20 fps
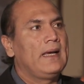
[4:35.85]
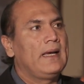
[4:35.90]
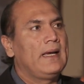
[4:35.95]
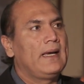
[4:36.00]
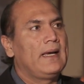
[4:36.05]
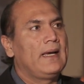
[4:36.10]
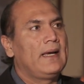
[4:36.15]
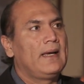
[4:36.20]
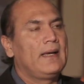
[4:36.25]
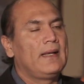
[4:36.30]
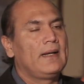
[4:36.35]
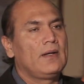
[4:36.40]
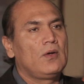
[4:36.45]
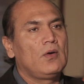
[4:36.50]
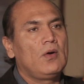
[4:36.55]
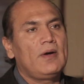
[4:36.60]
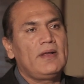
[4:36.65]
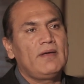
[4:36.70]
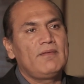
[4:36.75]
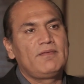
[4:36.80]
and
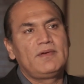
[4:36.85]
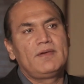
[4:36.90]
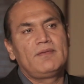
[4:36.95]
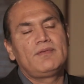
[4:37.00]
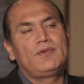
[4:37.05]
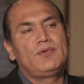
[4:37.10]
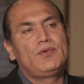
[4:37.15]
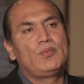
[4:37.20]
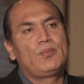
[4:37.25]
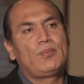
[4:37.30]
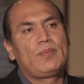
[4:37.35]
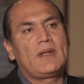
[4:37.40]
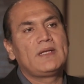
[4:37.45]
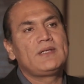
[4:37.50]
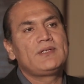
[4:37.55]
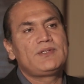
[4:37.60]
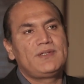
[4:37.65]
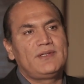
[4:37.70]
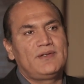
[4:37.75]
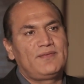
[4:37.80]
God have given you
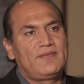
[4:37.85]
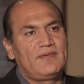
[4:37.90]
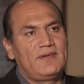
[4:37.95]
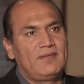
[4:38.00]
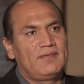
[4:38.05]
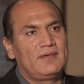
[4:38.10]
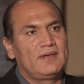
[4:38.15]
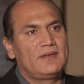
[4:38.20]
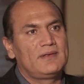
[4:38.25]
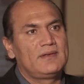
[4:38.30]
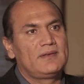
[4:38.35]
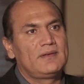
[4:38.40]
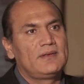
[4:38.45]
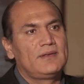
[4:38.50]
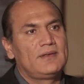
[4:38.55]
plenty of liver.